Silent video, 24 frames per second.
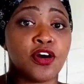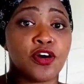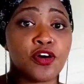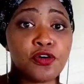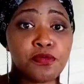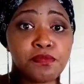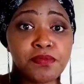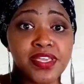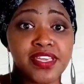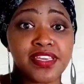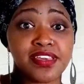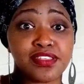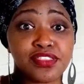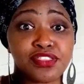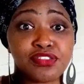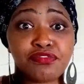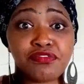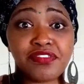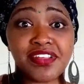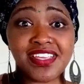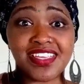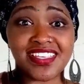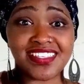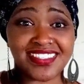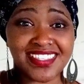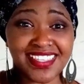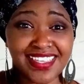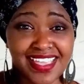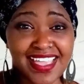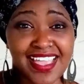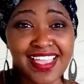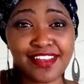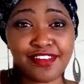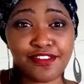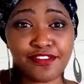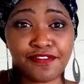Omega-3 is the
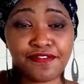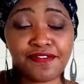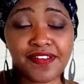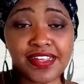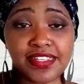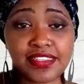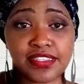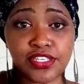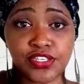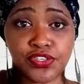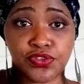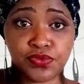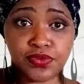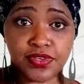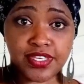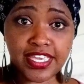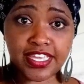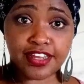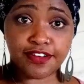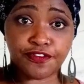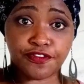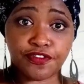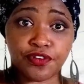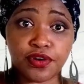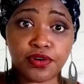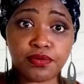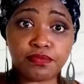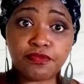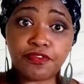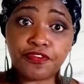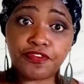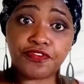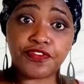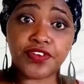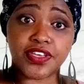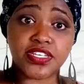kind of fat that you get from
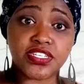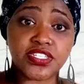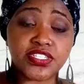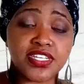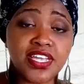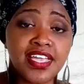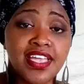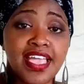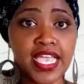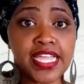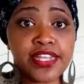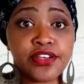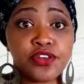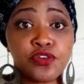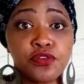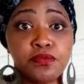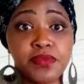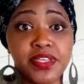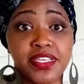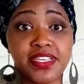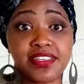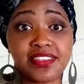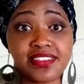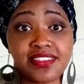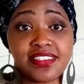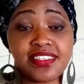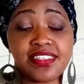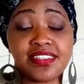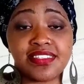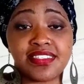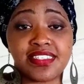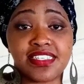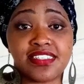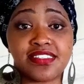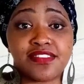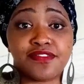fish, and
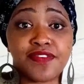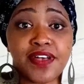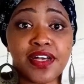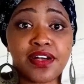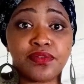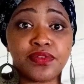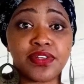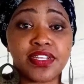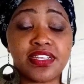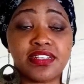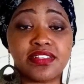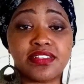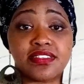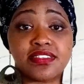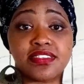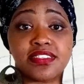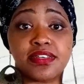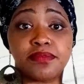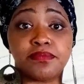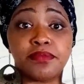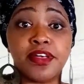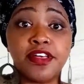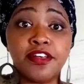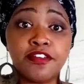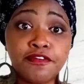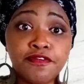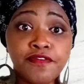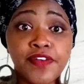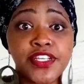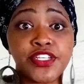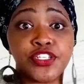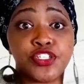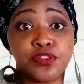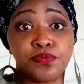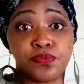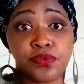omega-6 is found in some
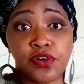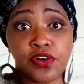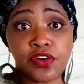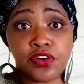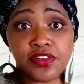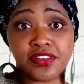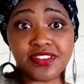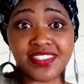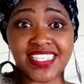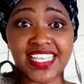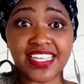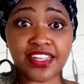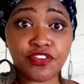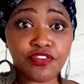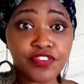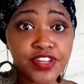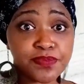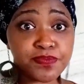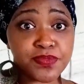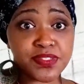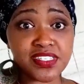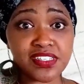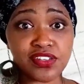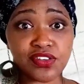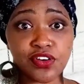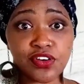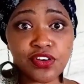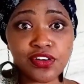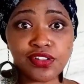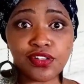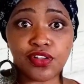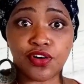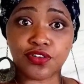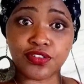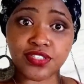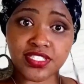vegetable oils like rapeseed
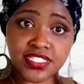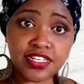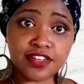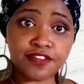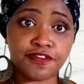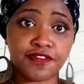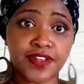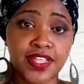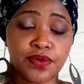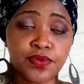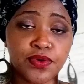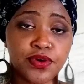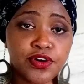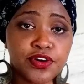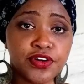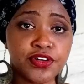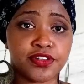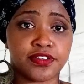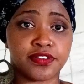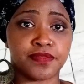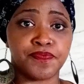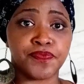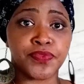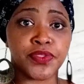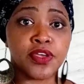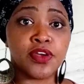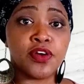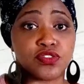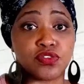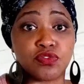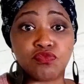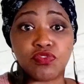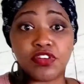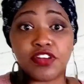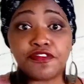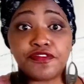oil or sunflower oil.
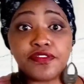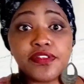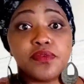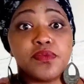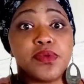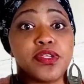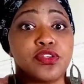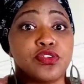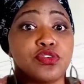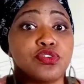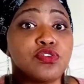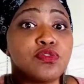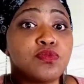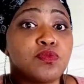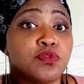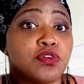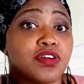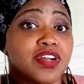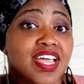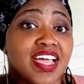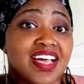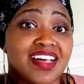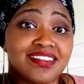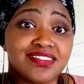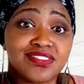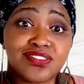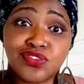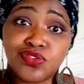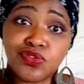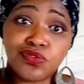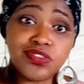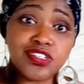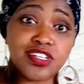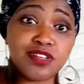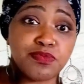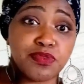So roughly we know what has
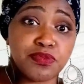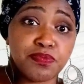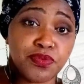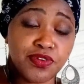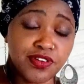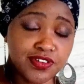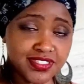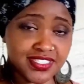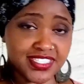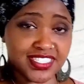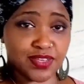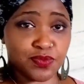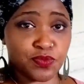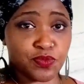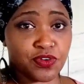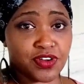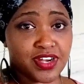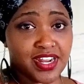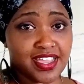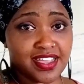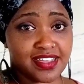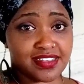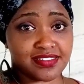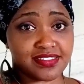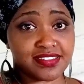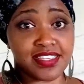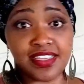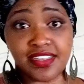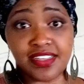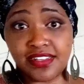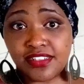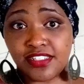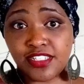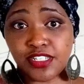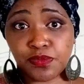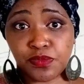no double bonds and what has
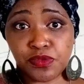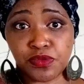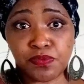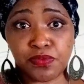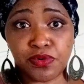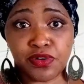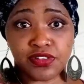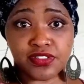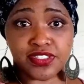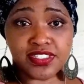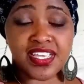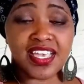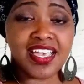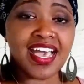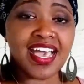double bonds.